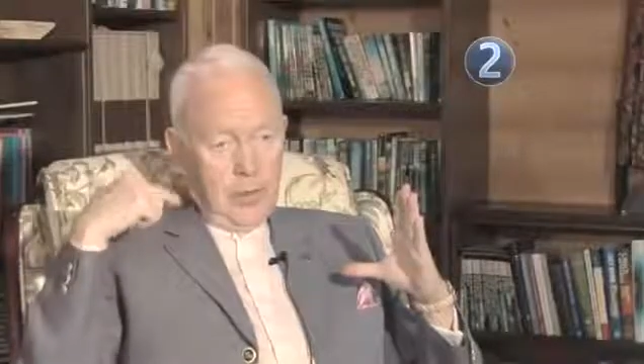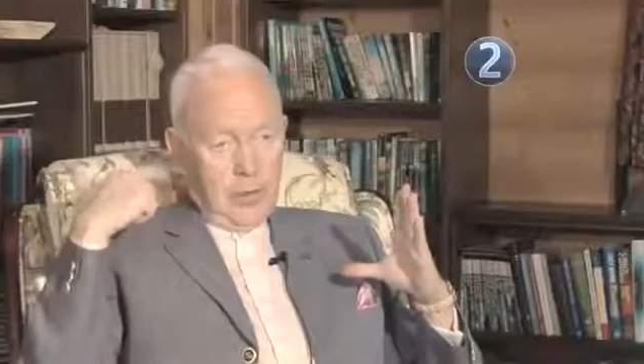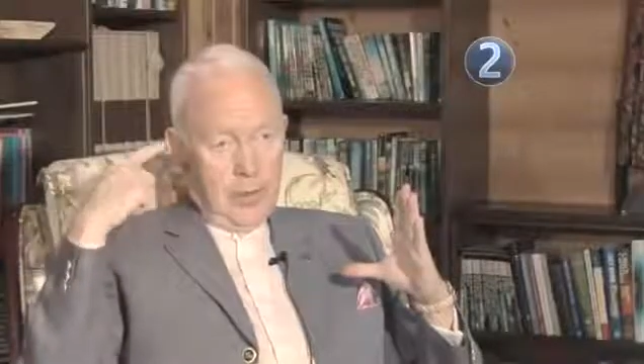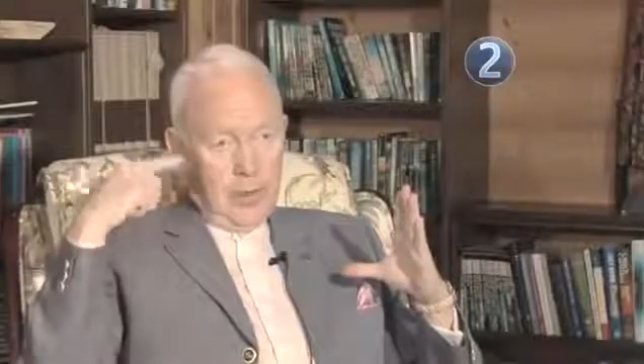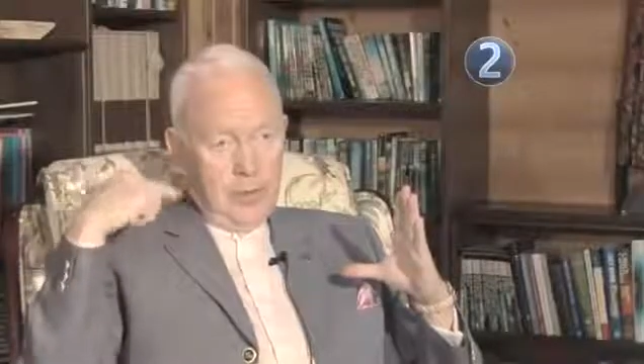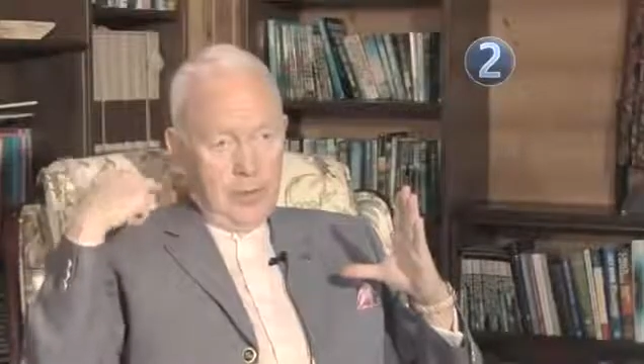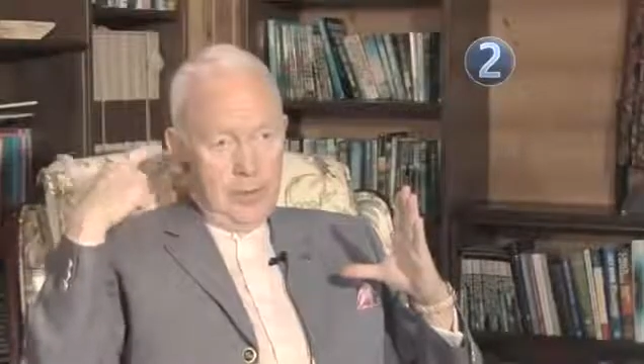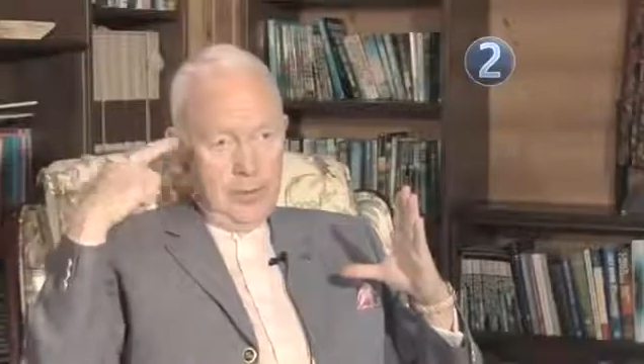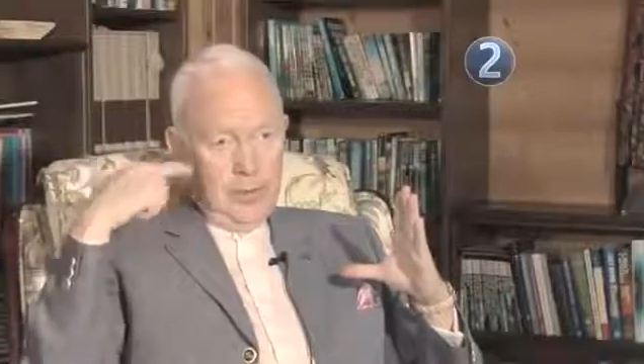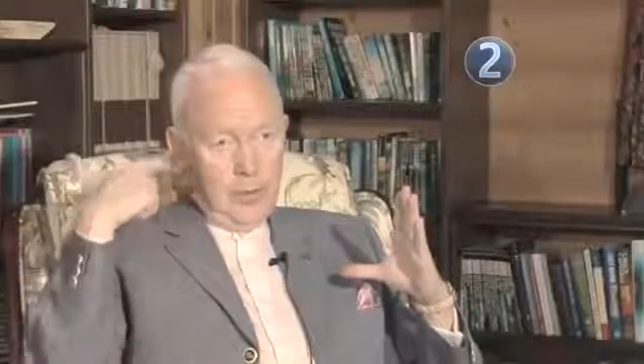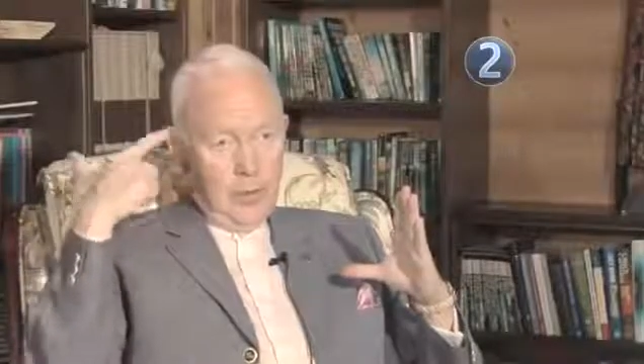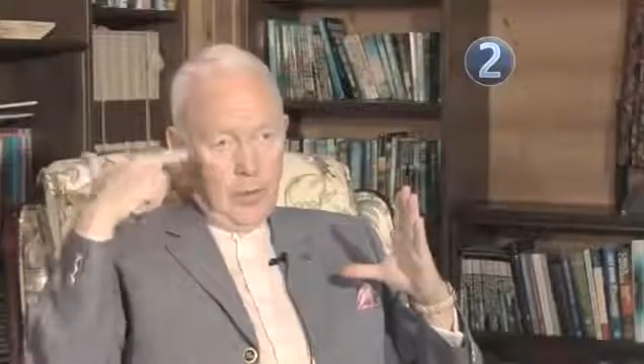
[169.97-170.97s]
started
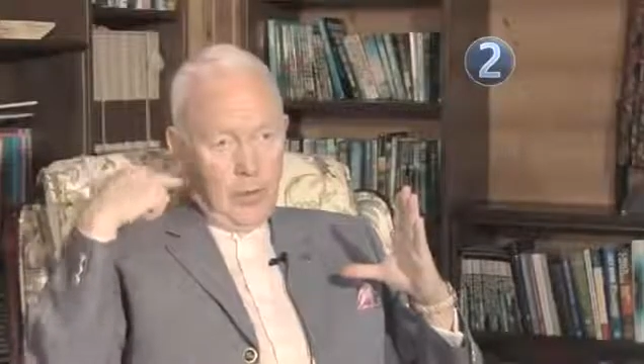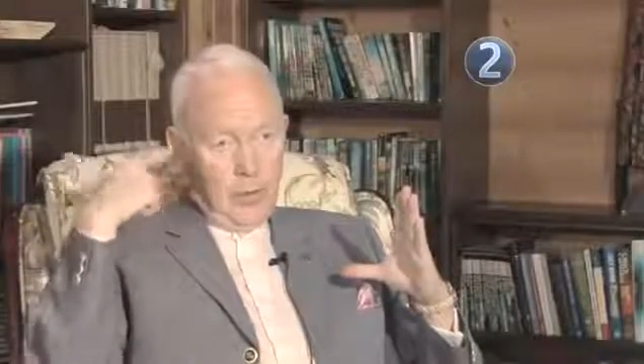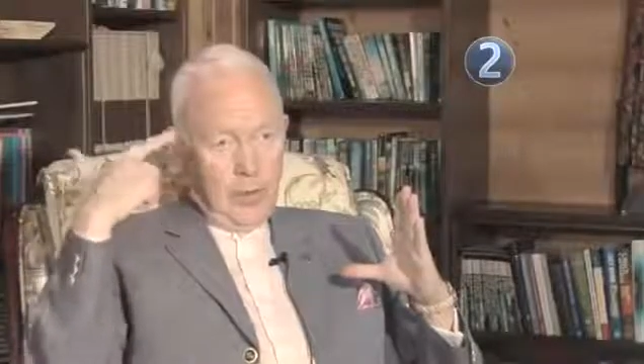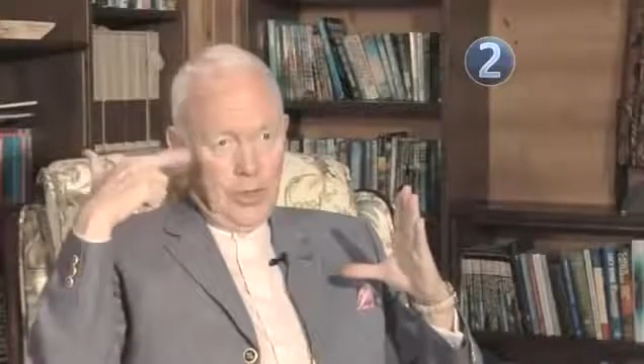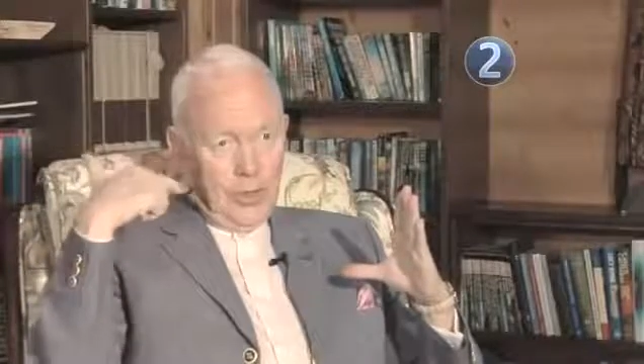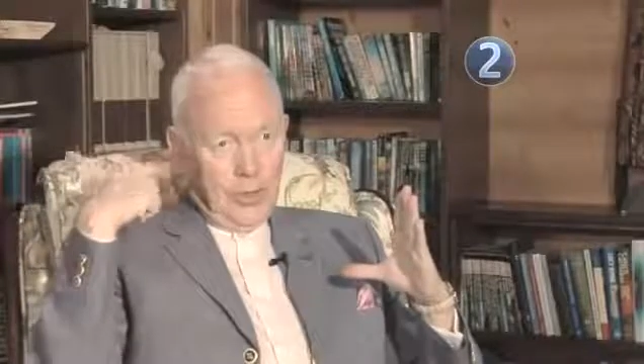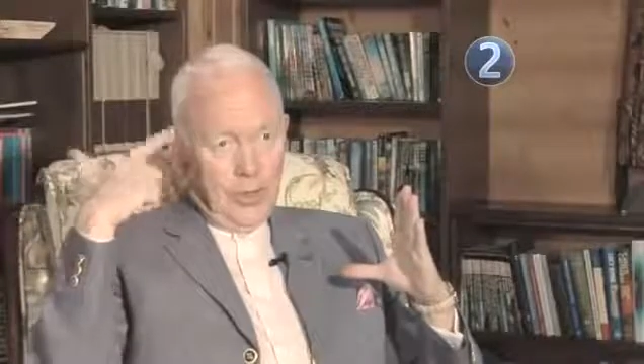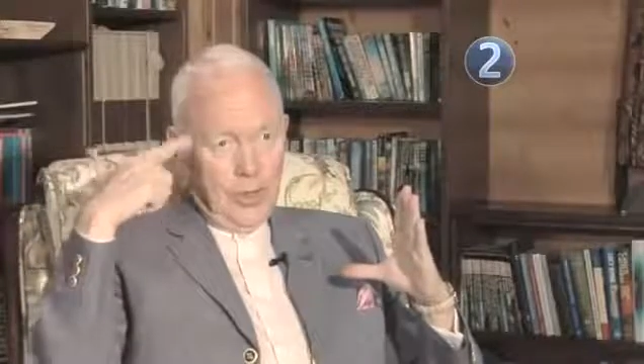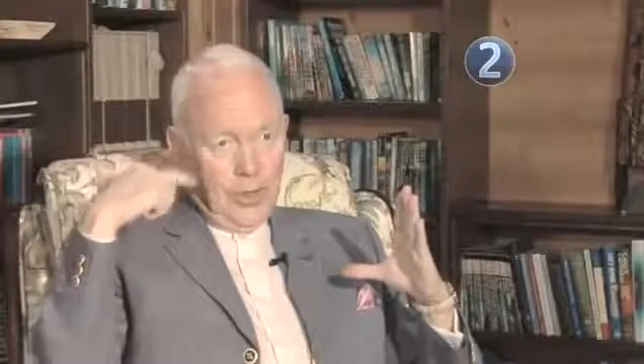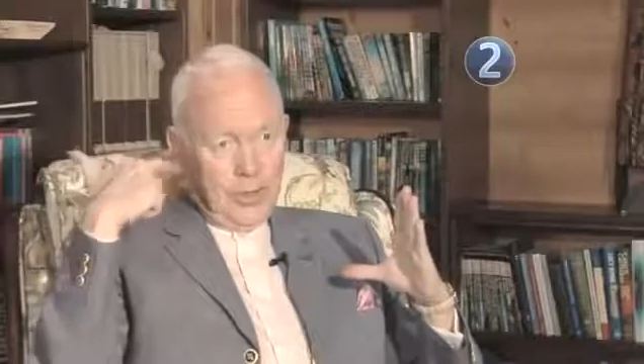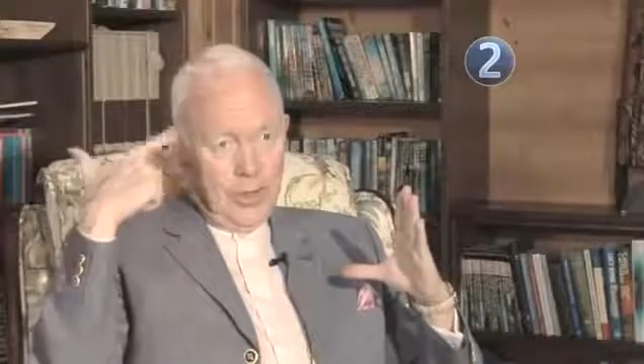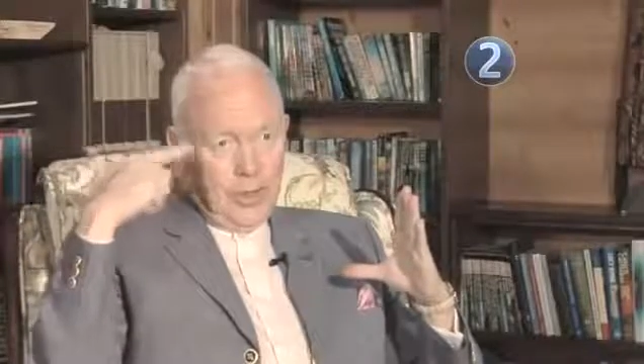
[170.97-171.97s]
gnawing
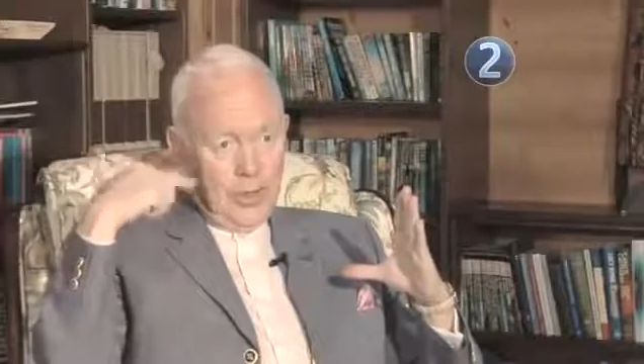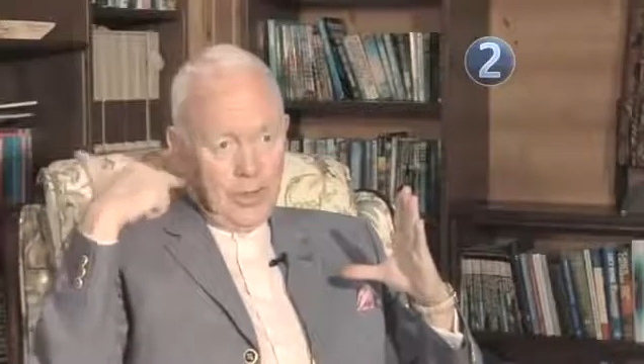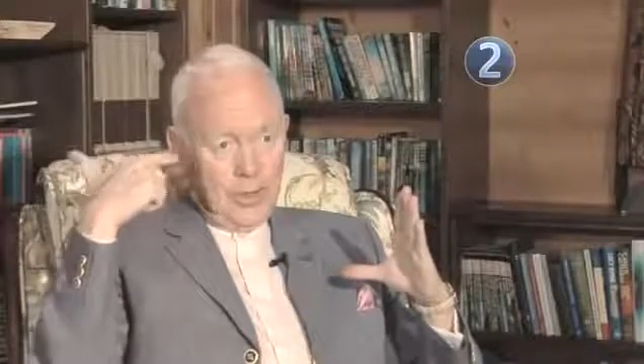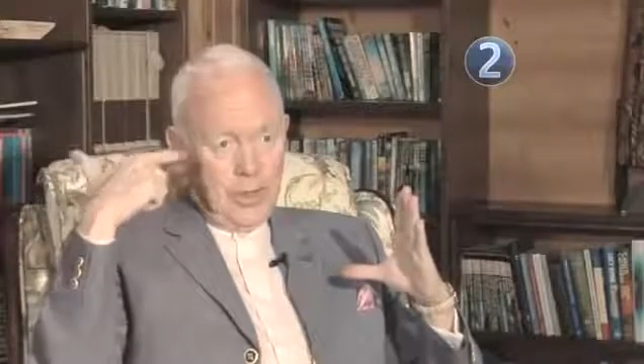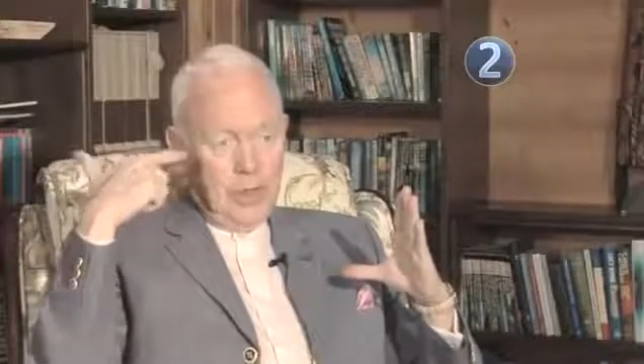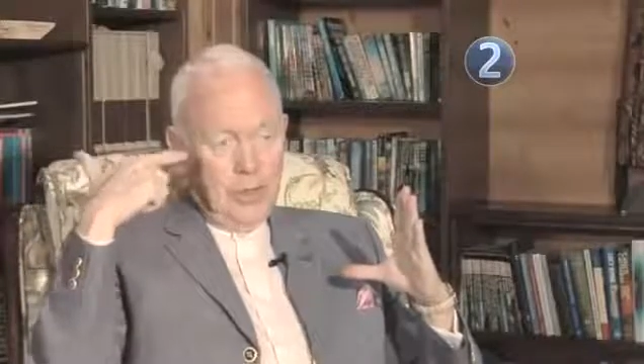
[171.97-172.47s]
away, and that is,